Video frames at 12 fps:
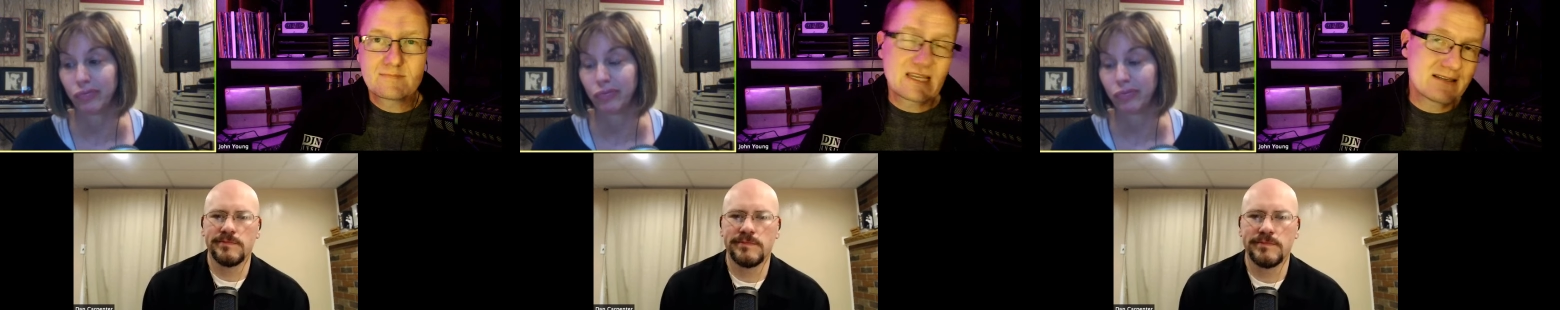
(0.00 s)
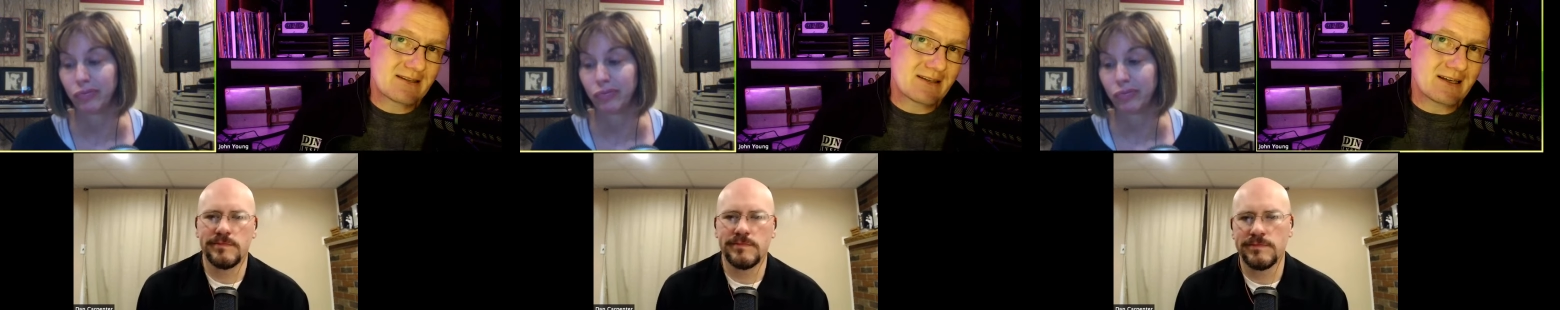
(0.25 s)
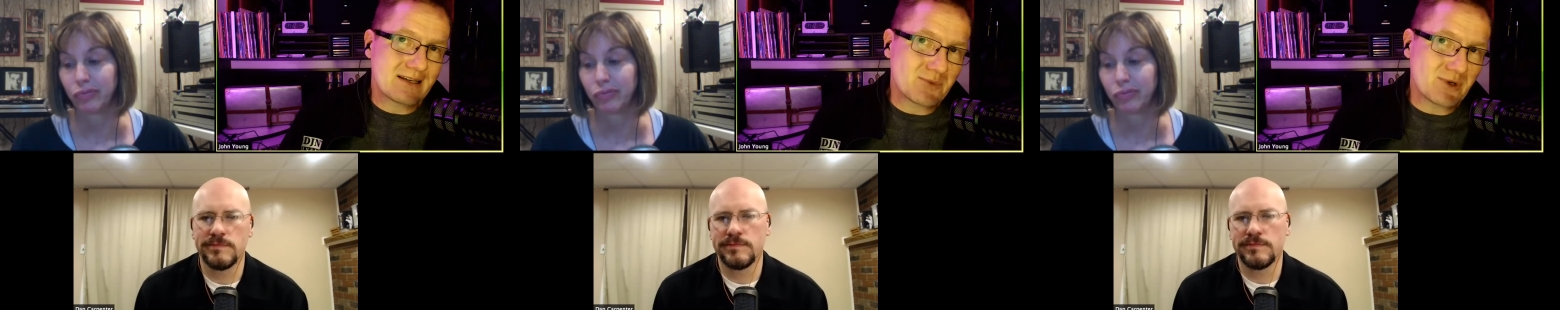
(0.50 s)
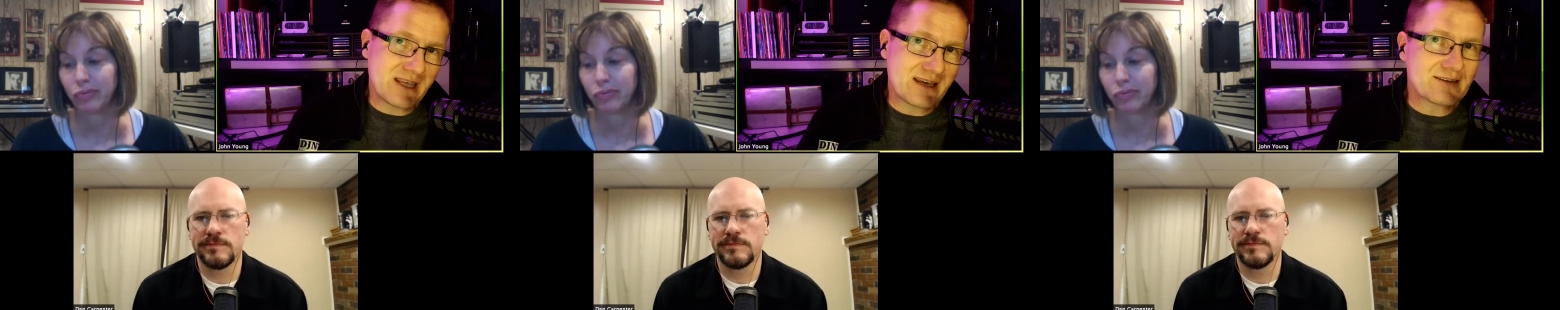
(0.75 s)
Speaker 1: See, on
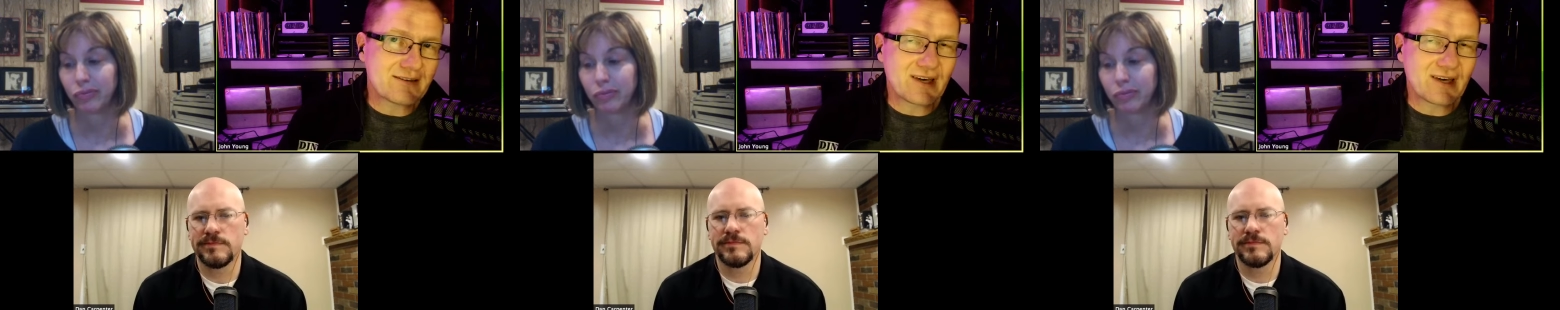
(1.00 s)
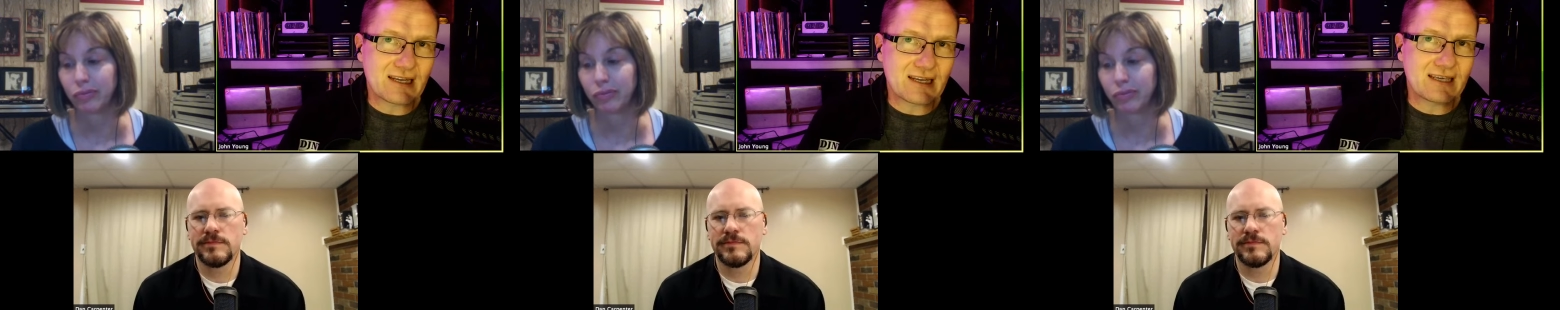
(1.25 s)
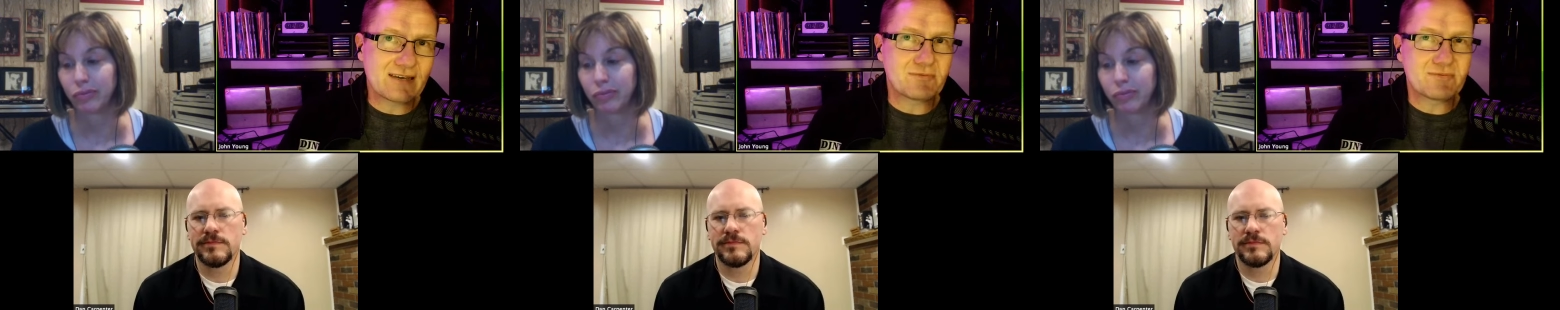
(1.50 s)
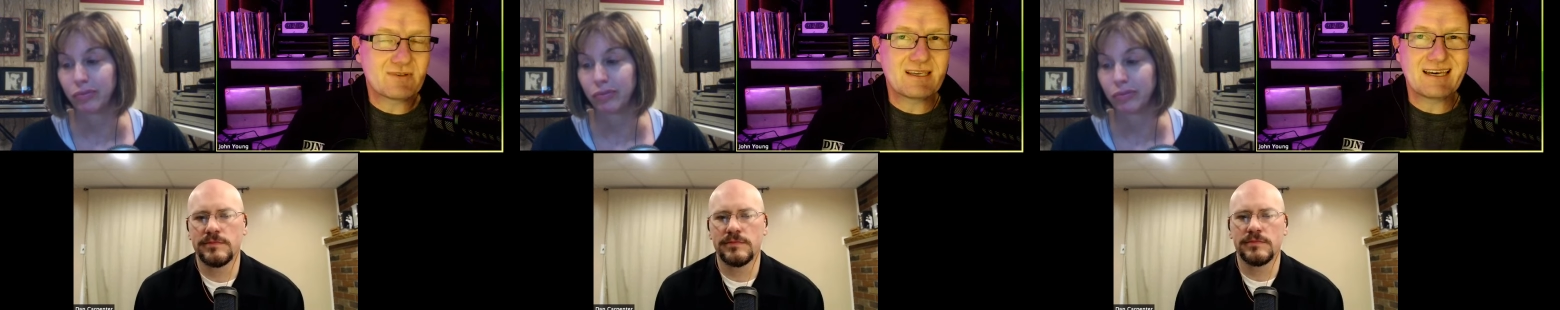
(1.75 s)
one hand, you've got to give
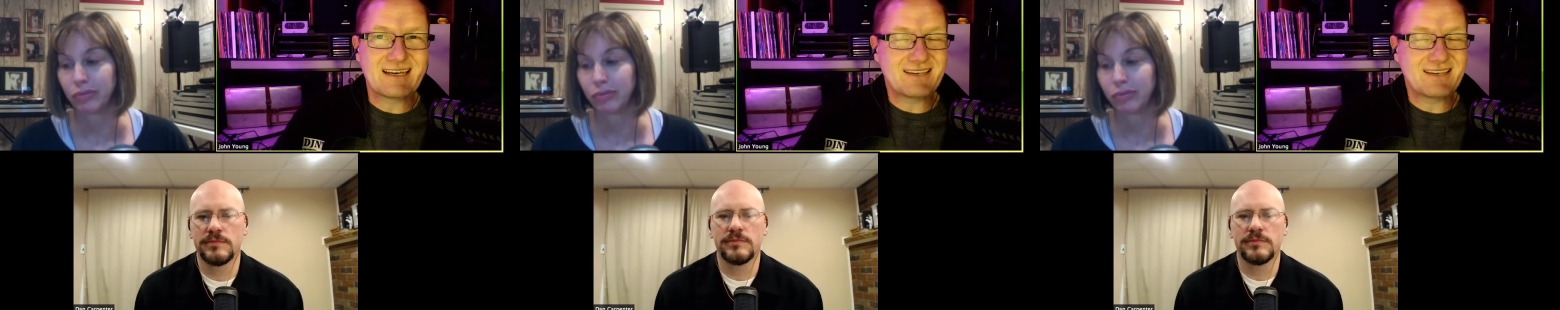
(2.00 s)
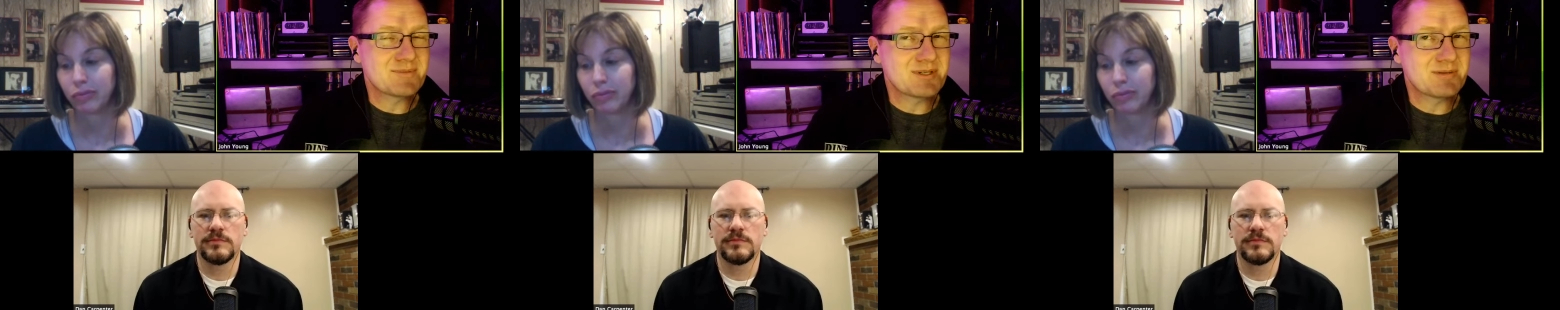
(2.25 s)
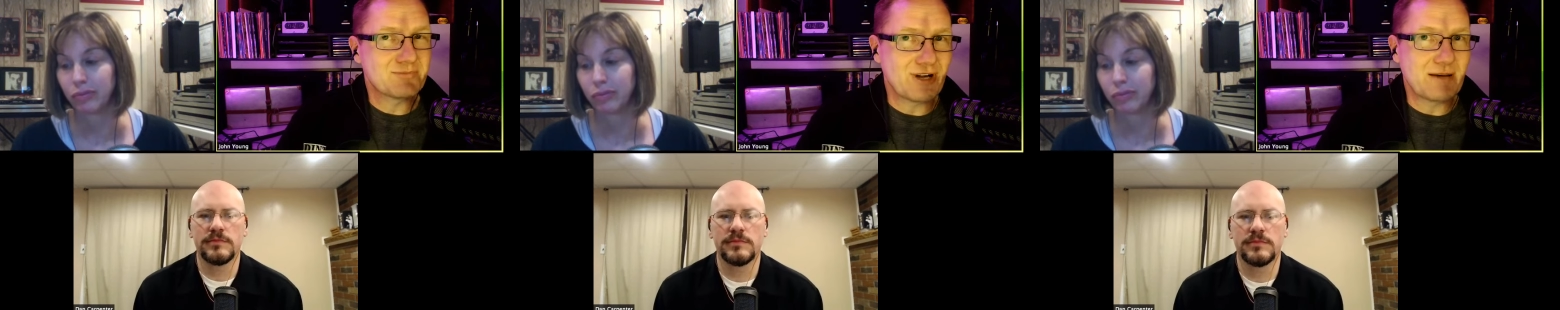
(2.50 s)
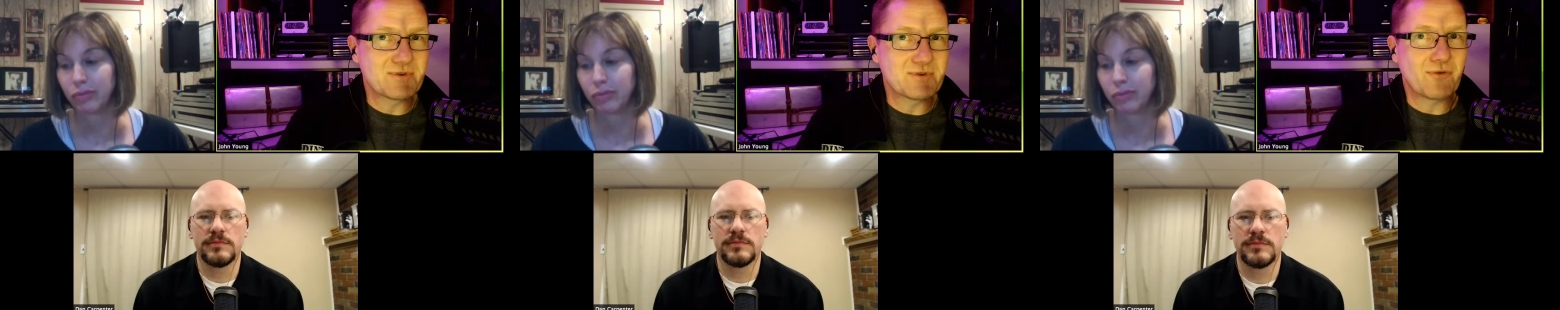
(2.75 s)
them, got to give them some
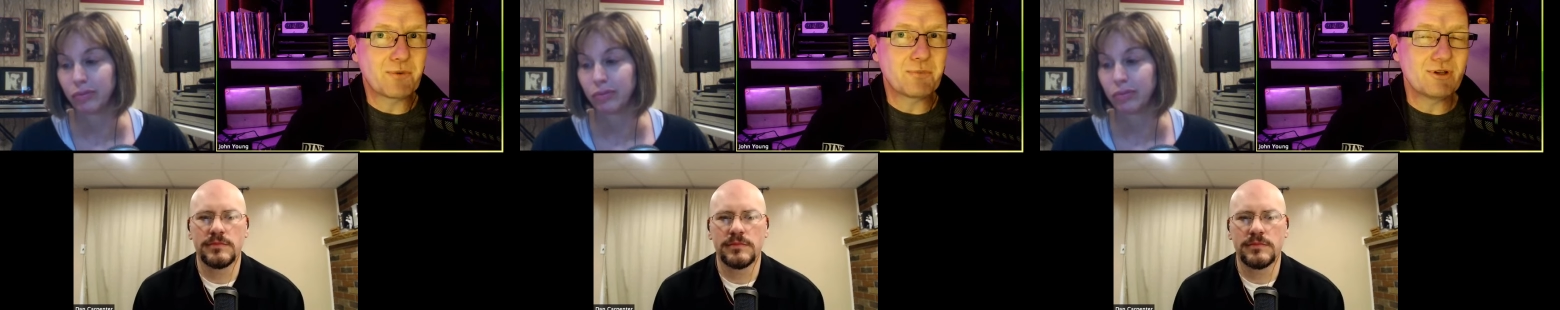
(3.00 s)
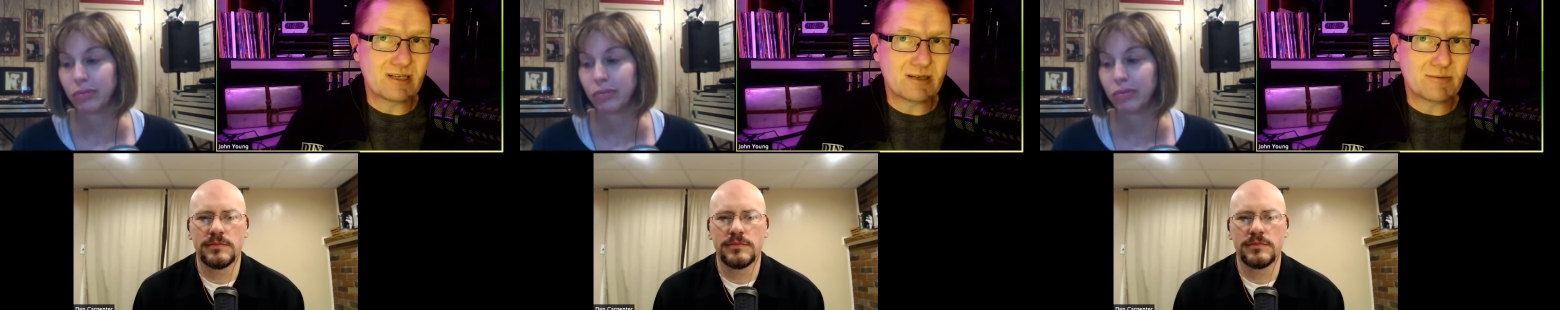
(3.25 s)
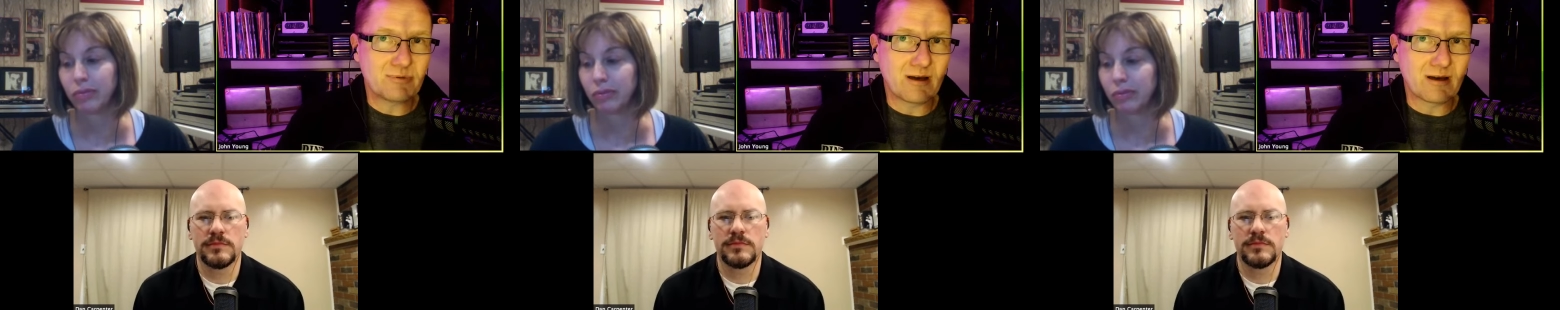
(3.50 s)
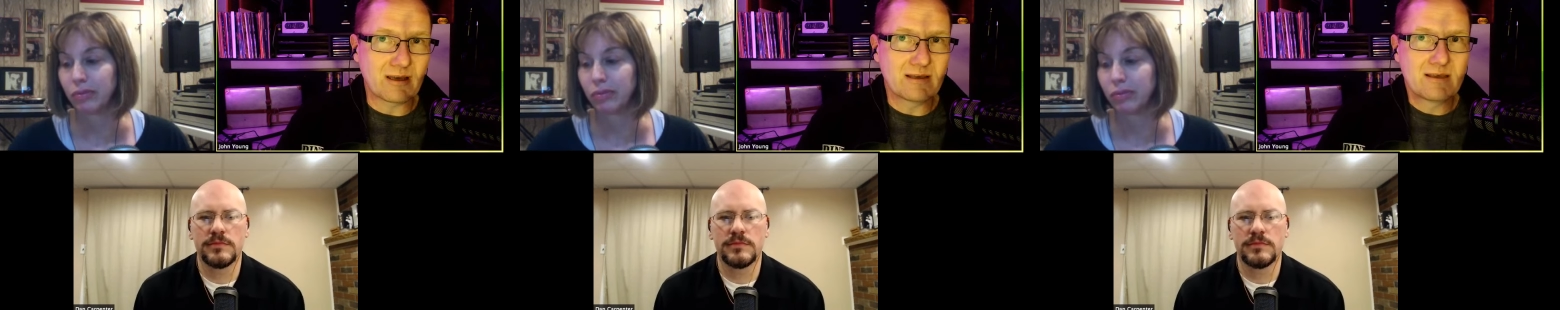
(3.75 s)
props for pulling the
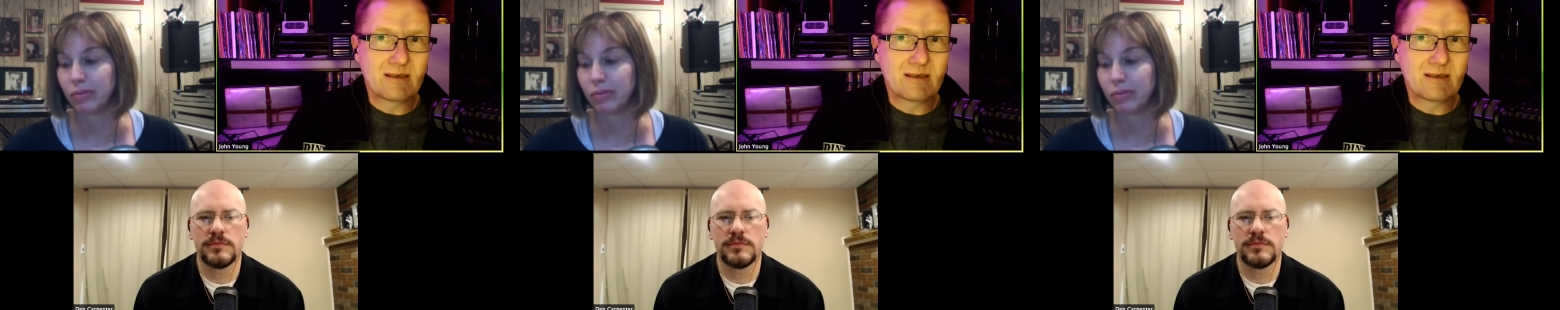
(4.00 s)
plug